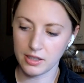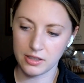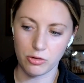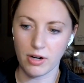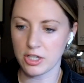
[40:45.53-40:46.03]

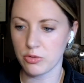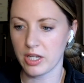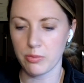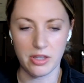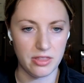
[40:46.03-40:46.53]

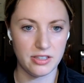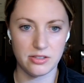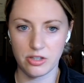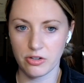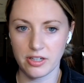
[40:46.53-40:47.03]
graduate with this
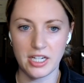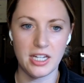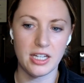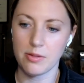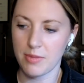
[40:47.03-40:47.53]

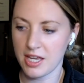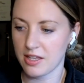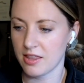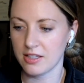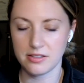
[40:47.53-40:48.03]
degree and make
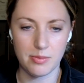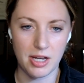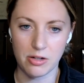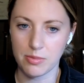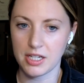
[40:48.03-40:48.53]
this
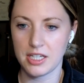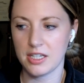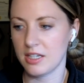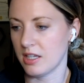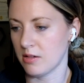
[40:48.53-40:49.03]
amount of
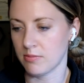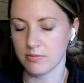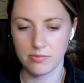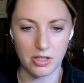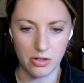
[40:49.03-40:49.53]
money and
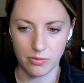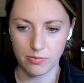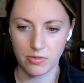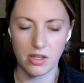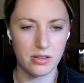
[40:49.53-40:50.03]
you know
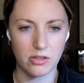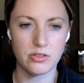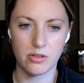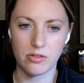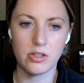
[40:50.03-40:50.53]
there's
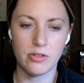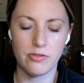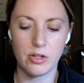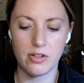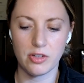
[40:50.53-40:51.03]
a
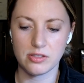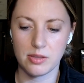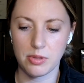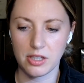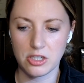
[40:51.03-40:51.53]
few different
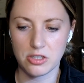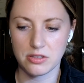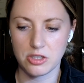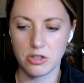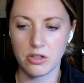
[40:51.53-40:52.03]
stipulations
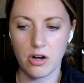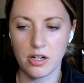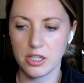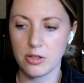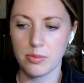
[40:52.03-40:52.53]
that you could
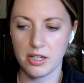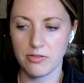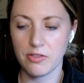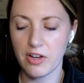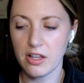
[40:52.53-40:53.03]
argue but if
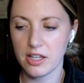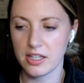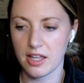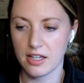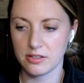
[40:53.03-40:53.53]
you felt like
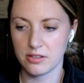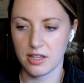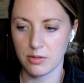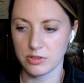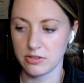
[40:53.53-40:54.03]
that
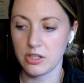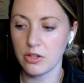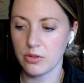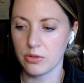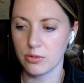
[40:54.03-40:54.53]
that was
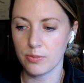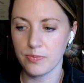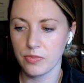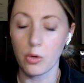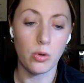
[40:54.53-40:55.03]
you
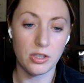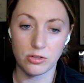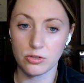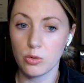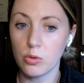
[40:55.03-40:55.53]
or your
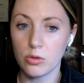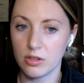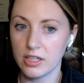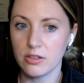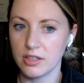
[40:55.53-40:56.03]
school
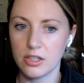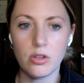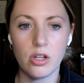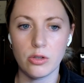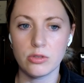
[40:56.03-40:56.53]
literally
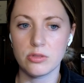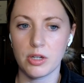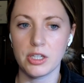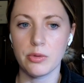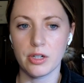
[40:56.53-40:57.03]
closed while
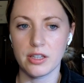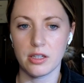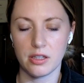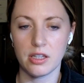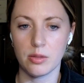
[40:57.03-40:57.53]
you were in the
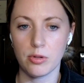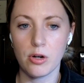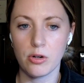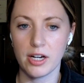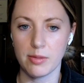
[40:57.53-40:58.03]
in the
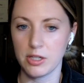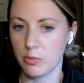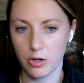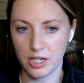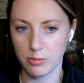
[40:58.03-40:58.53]
program and you
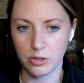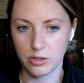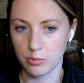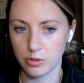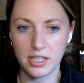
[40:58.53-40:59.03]
weren't able to
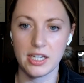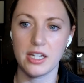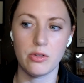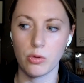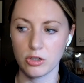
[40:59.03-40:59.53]
complete
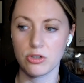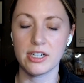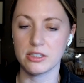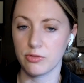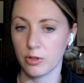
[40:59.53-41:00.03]
it or transfer